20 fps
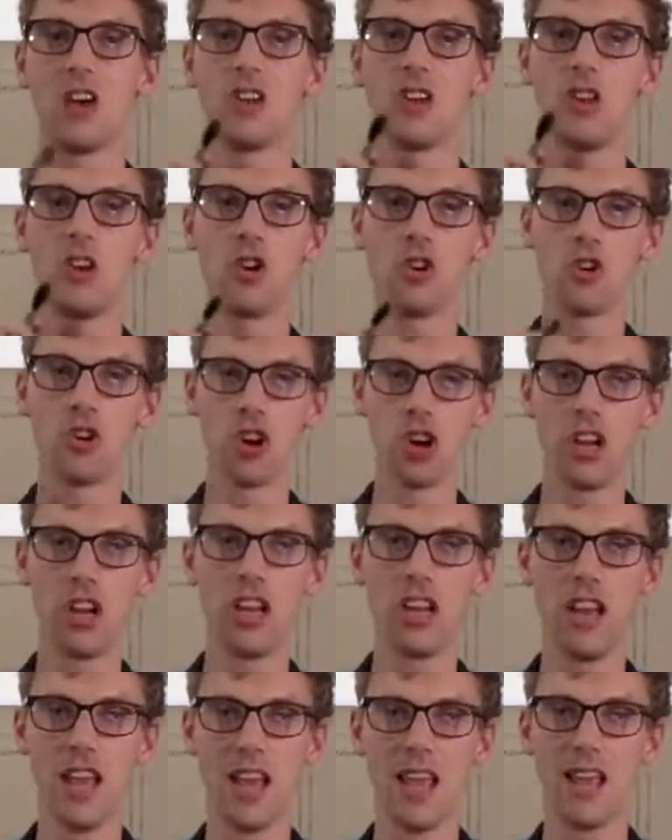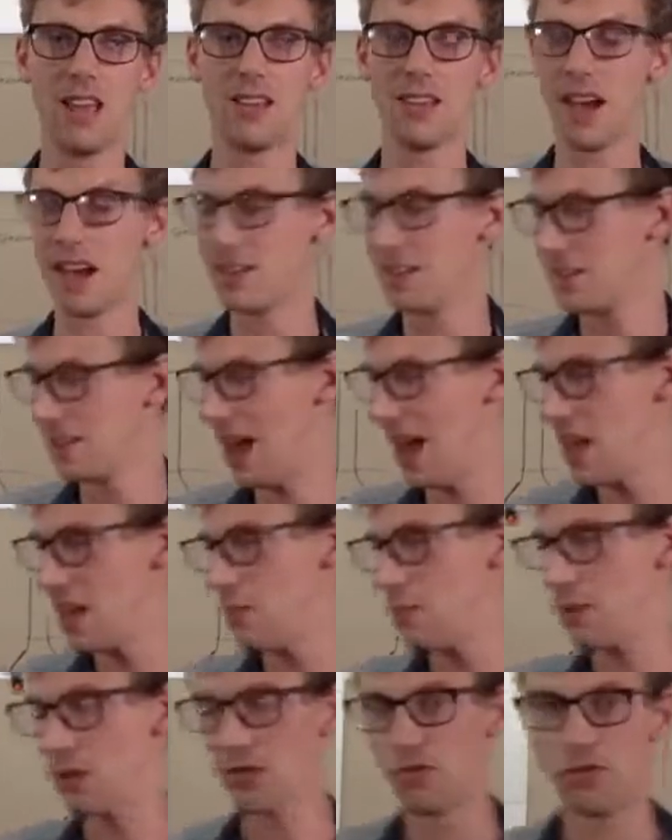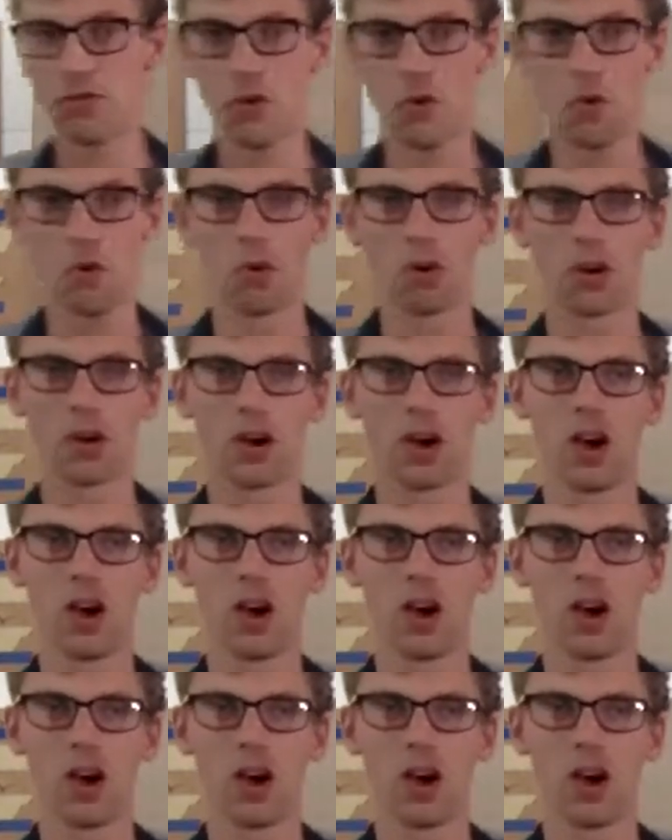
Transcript: you're going to need a tapered fork.